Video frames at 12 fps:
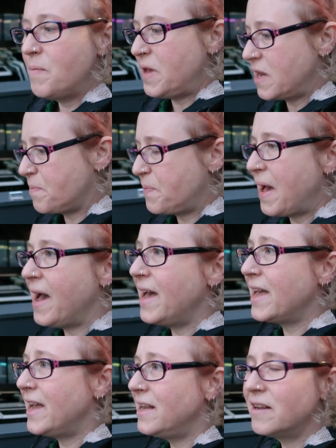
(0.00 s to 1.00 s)
bit of
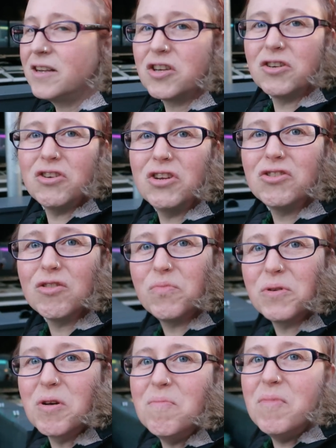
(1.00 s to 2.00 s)
pain and it needs a
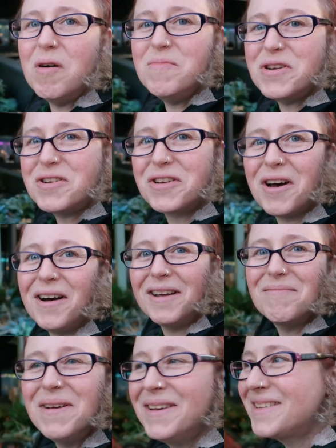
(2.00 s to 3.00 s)
bit of mummy
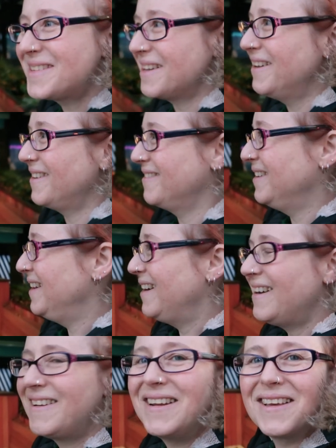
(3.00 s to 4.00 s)
time. So
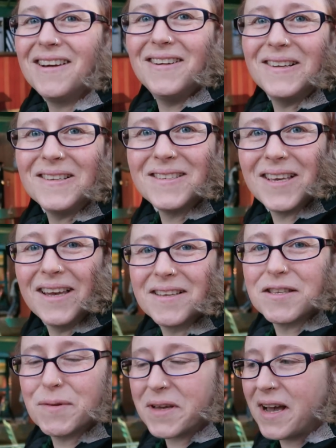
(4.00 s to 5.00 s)
I'm gonna go and take
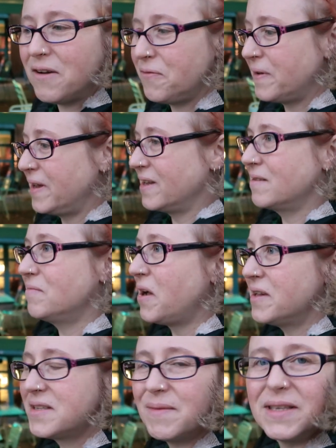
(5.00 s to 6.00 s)
her to a cafe and
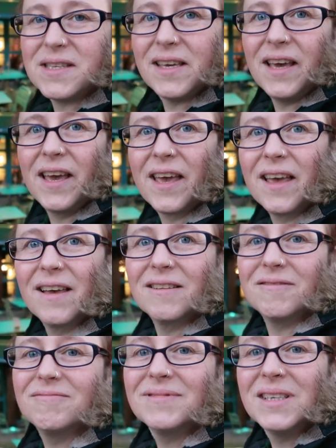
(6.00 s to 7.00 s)
buy her something to eat,
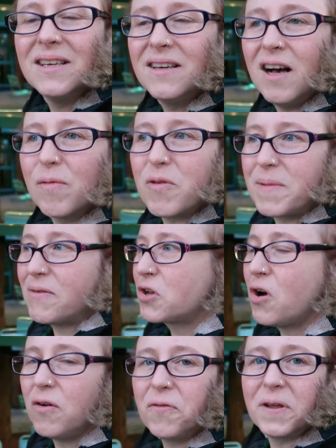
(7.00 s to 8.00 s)
and I'll probably have
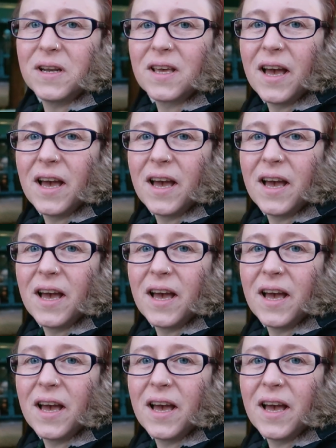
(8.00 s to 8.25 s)
a coffee and a